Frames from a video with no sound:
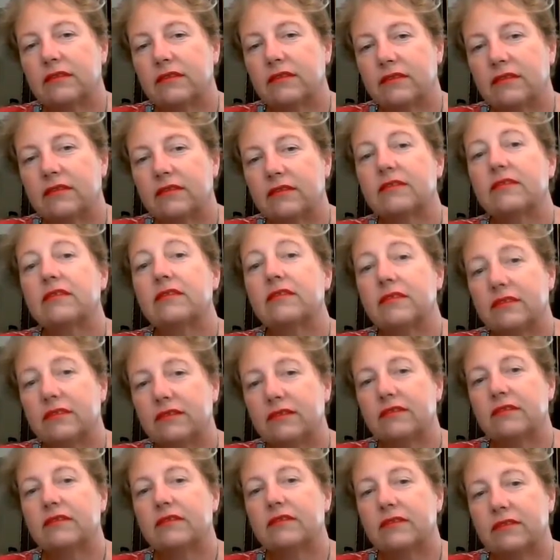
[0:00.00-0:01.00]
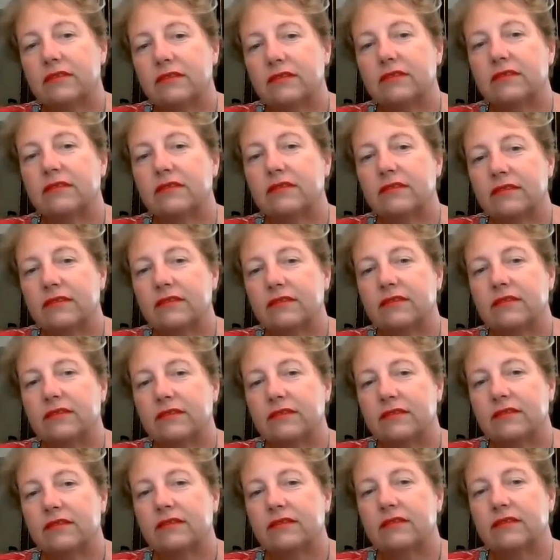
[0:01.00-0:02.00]

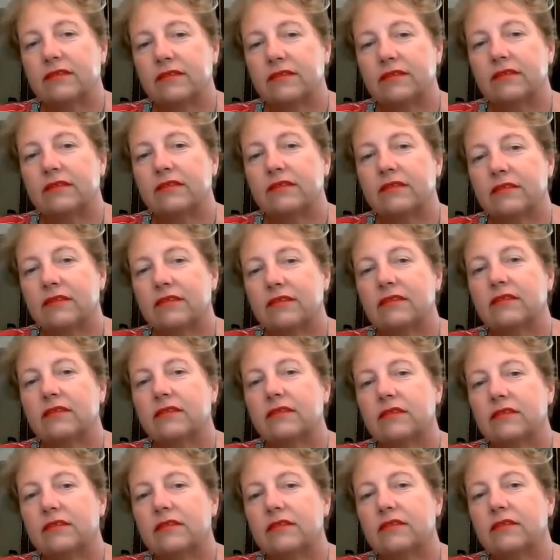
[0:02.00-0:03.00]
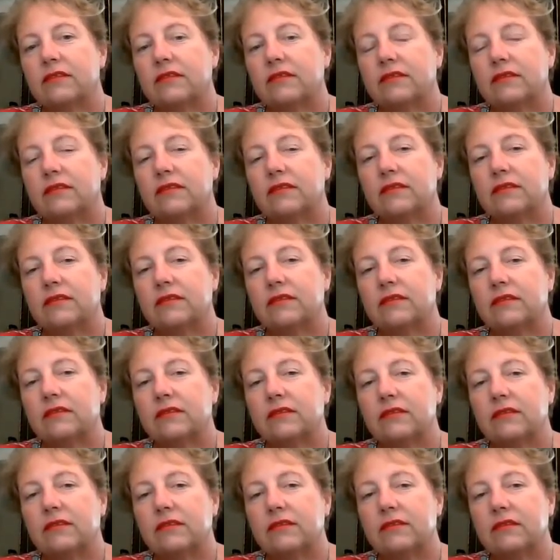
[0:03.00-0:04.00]

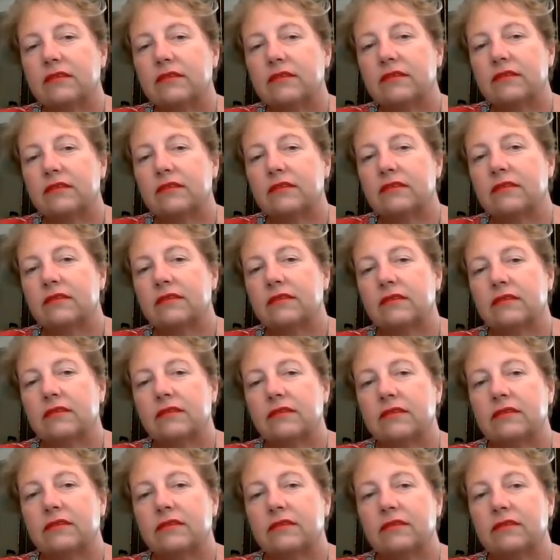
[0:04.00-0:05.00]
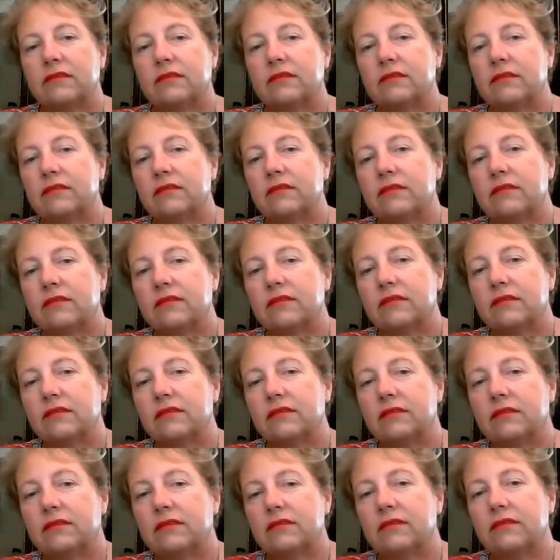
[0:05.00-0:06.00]

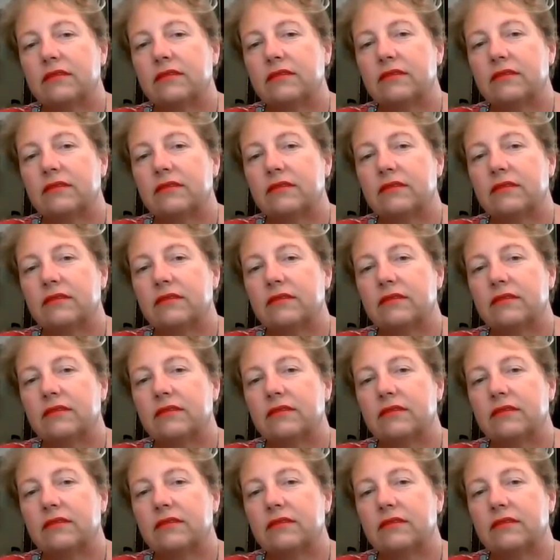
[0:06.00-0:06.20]
This person isn't speaking.